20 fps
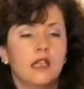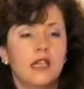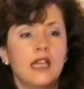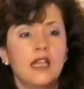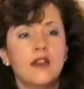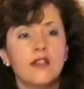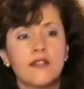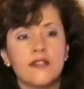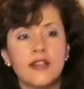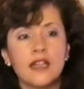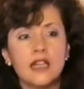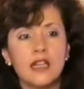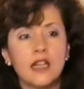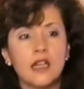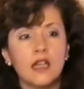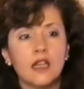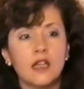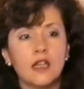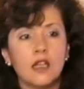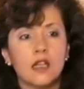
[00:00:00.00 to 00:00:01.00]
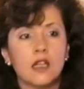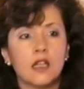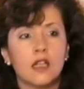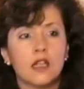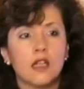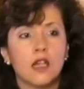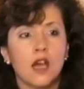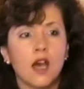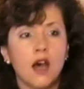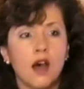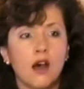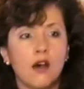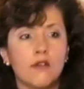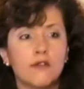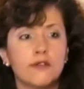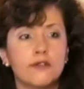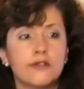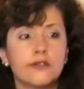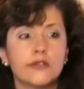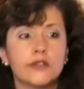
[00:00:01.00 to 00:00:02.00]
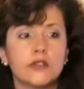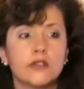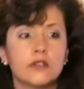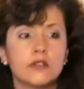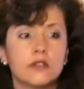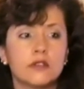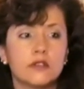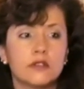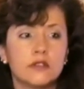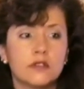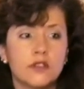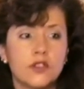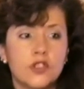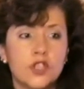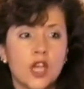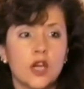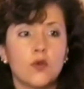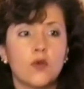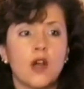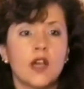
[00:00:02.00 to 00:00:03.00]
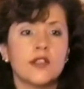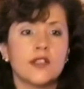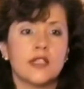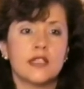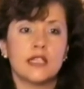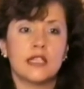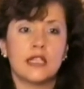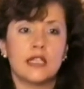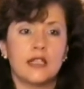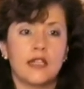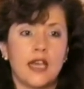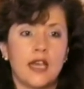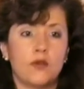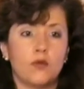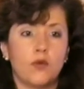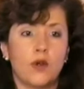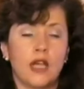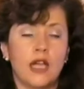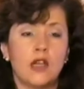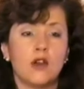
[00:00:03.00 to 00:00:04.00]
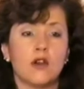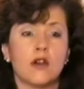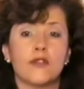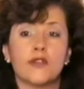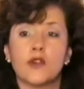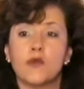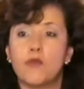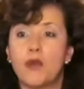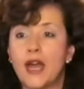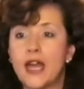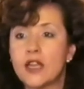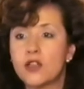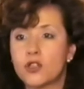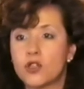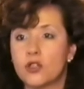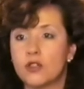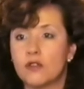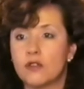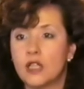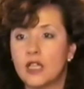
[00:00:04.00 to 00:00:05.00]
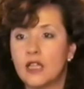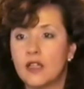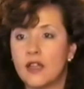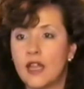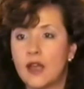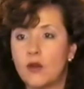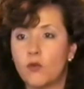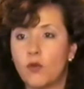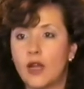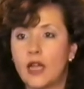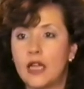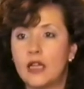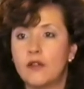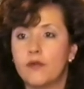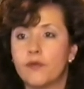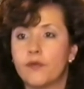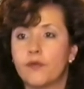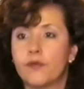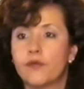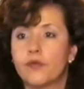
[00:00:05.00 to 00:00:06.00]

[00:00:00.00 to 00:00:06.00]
In thinking of generosity in that way or of compassion in that way.